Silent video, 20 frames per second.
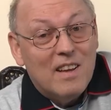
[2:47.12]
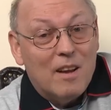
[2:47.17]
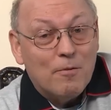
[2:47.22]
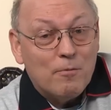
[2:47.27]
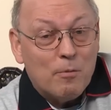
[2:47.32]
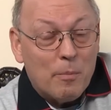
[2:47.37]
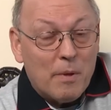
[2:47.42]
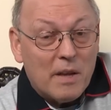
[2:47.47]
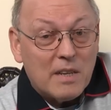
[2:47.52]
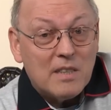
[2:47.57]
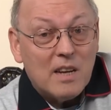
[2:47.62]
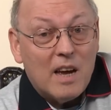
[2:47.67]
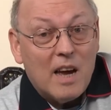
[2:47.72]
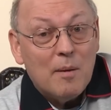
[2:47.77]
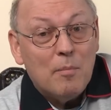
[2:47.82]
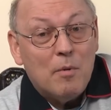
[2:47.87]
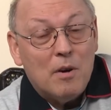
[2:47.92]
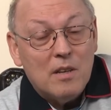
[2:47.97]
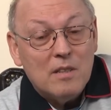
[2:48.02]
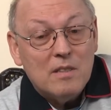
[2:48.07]
And from that
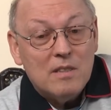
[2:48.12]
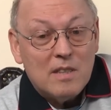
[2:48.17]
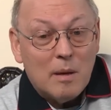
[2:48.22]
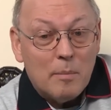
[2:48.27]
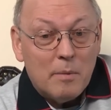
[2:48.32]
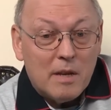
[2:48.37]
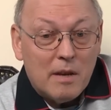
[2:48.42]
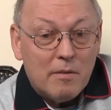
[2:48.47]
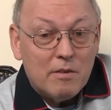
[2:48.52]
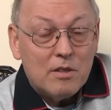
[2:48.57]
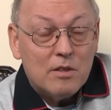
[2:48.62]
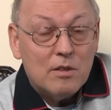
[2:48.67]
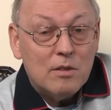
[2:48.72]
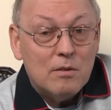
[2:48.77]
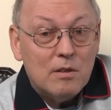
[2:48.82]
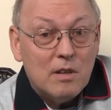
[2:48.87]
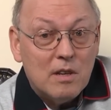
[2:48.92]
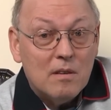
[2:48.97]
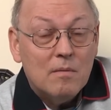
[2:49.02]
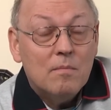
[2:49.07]
time on, Sammy Davis
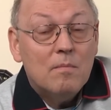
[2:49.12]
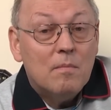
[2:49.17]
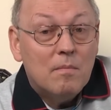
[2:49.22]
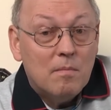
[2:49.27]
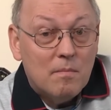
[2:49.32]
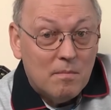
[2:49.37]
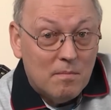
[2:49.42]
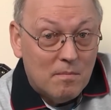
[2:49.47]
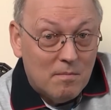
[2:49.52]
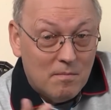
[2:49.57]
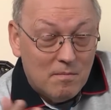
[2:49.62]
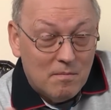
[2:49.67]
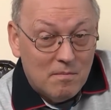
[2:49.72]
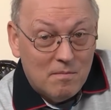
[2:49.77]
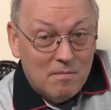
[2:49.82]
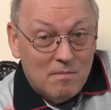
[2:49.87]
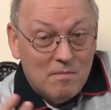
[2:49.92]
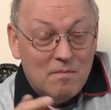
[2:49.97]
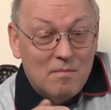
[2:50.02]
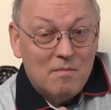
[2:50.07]
Jr.
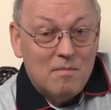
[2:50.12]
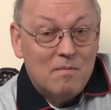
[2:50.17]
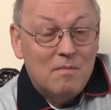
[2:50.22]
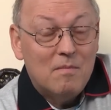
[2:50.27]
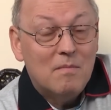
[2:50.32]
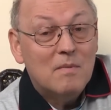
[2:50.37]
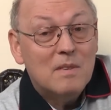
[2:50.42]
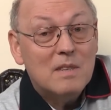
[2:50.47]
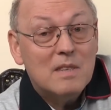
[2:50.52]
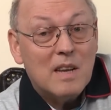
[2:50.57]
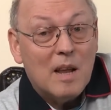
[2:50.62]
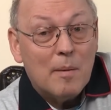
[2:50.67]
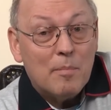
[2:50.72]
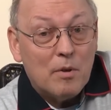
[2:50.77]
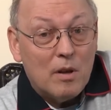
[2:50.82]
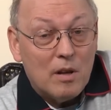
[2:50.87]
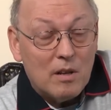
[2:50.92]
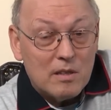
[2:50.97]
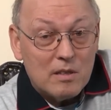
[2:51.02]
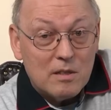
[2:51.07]

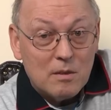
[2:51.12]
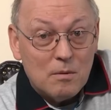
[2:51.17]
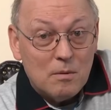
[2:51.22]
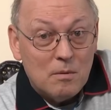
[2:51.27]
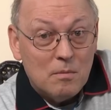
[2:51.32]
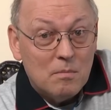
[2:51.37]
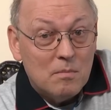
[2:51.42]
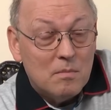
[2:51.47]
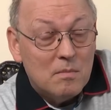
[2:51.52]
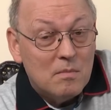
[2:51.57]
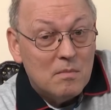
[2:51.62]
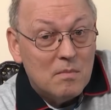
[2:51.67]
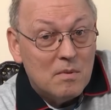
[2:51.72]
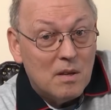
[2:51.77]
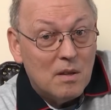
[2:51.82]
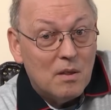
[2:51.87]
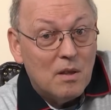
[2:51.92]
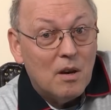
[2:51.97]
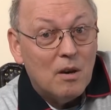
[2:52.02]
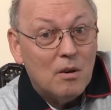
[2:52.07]
slept also
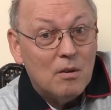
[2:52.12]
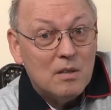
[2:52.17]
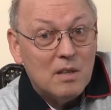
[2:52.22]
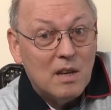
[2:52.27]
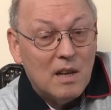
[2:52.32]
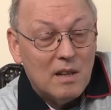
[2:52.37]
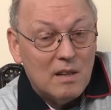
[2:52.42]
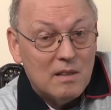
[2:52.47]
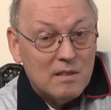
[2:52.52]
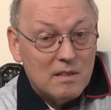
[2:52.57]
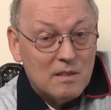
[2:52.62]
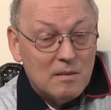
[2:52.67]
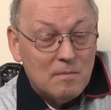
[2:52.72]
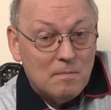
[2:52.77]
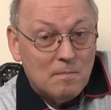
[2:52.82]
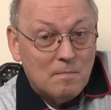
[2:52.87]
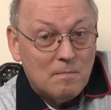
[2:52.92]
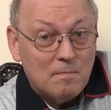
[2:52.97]
in the hotels.